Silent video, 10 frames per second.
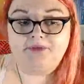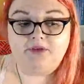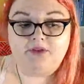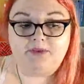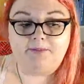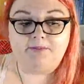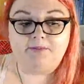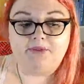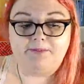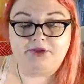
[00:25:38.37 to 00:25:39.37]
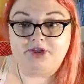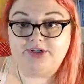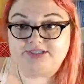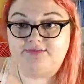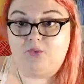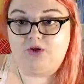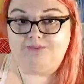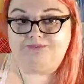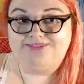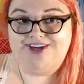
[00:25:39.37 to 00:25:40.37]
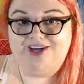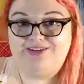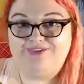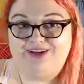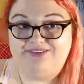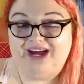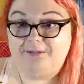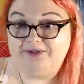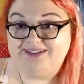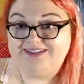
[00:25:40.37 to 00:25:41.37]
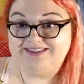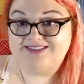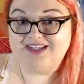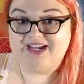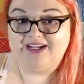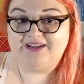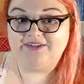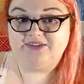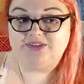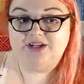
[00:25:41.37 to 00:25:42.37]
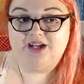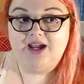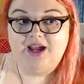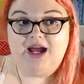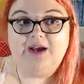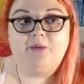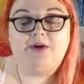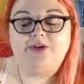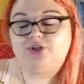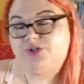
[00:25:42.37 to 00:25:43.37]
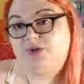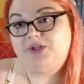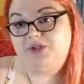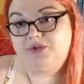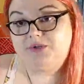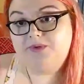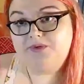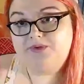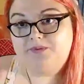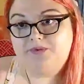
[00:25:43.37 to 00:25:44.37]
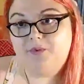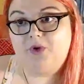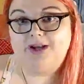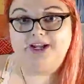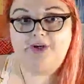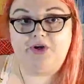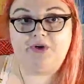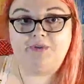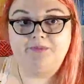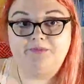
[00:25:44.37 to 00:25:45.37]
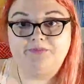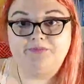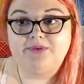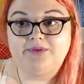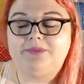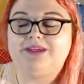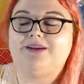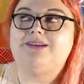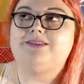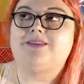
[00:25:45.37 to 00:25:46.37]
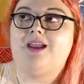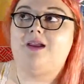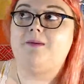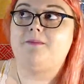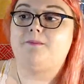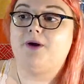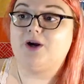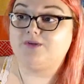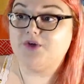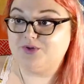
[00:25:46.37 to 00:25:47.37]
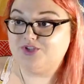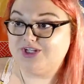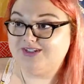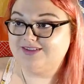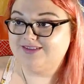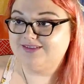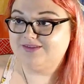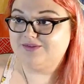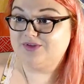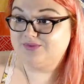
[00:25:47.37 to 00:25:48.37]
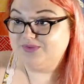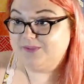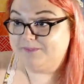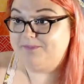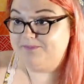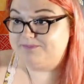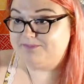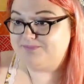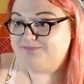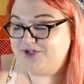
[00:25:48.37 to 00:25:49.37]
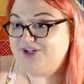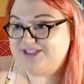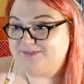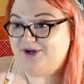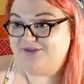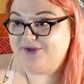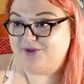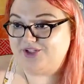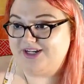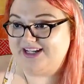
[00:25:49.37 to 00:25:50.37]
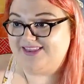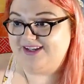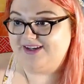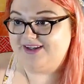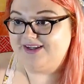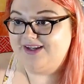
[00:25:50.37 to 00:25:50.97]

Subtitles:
the purest form of happiness. And I want to show you what I know. Because part of coaching, the real purest part of coaching, I think,